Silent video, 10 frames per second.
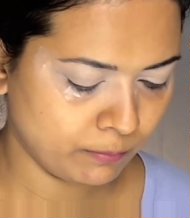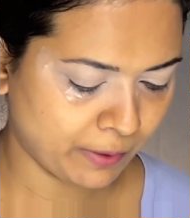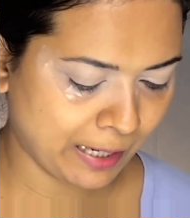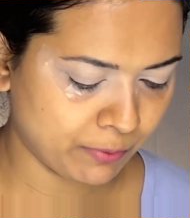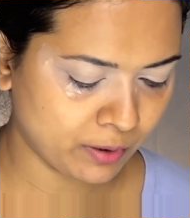
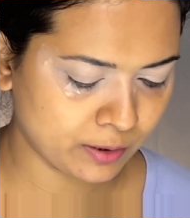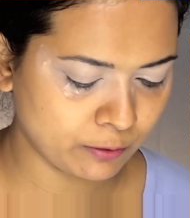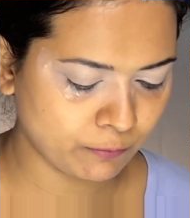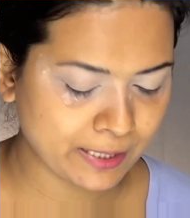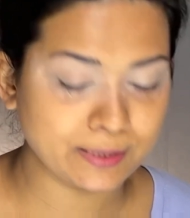primer,
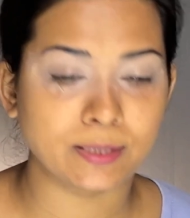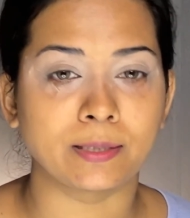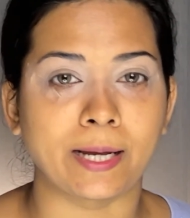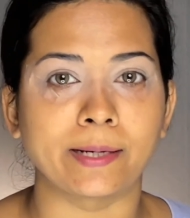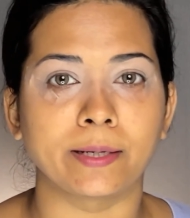otherwise
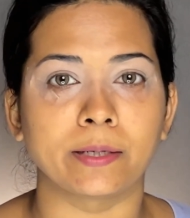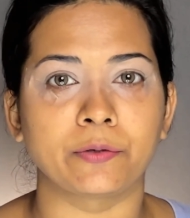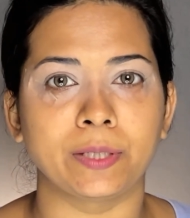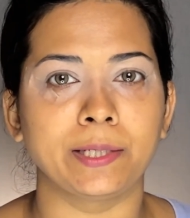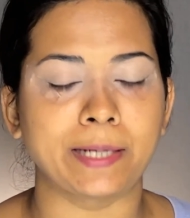it can get
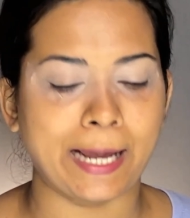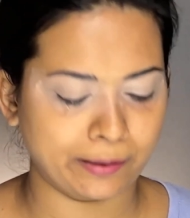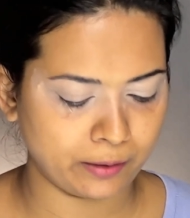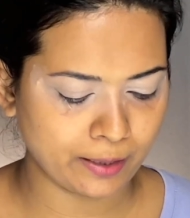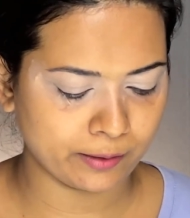really
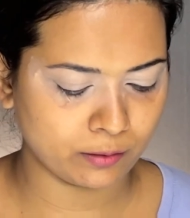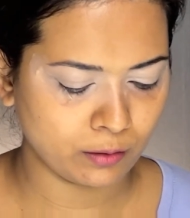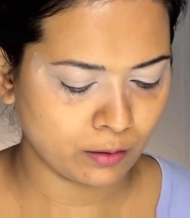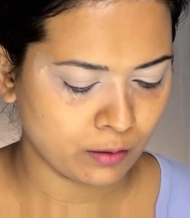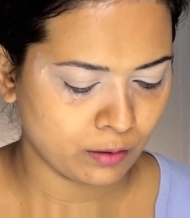tacky and
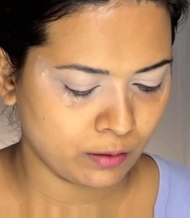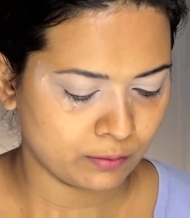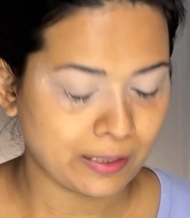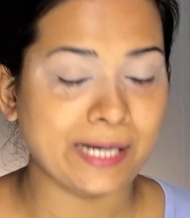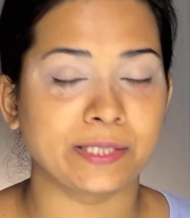
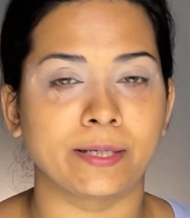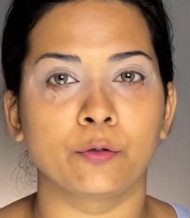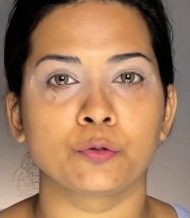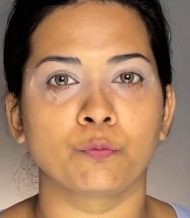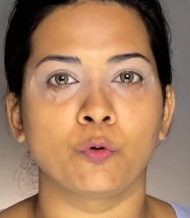the
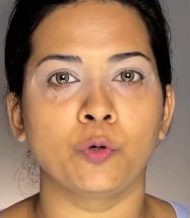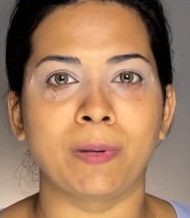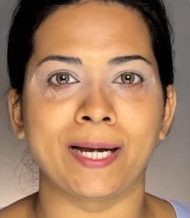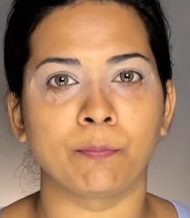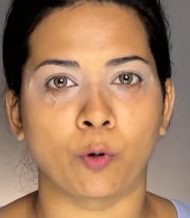eyeshadows won't
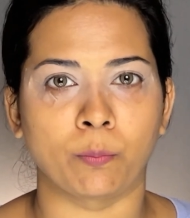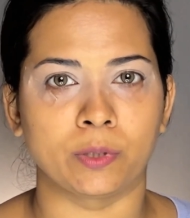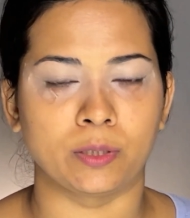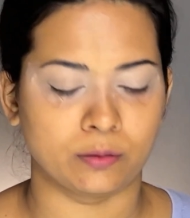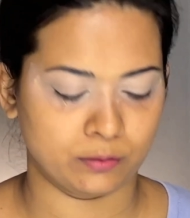blend
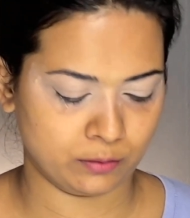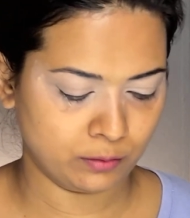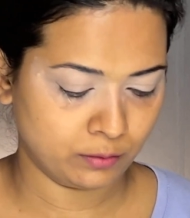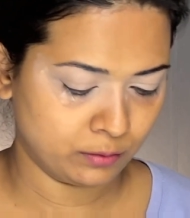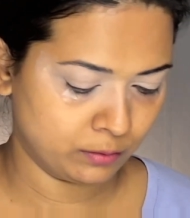properly.
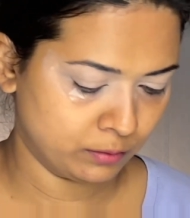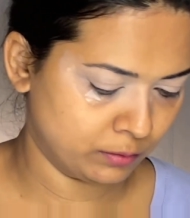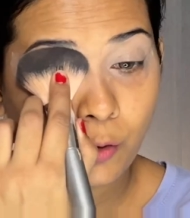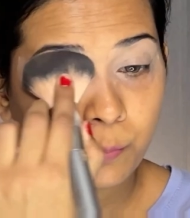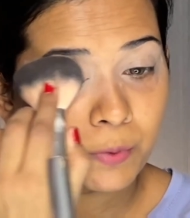
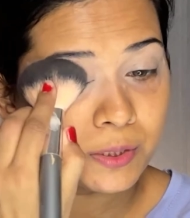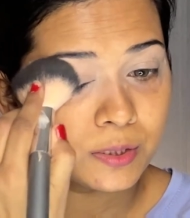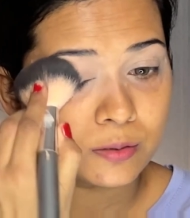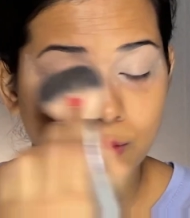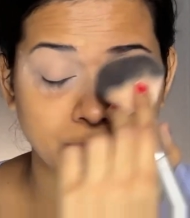Not much,
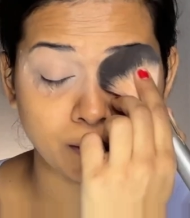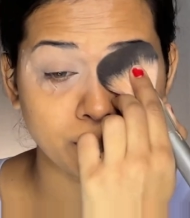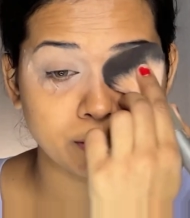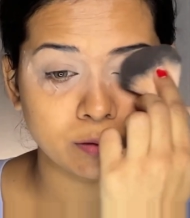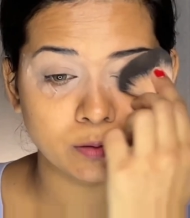just little
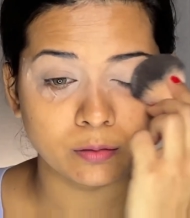bit.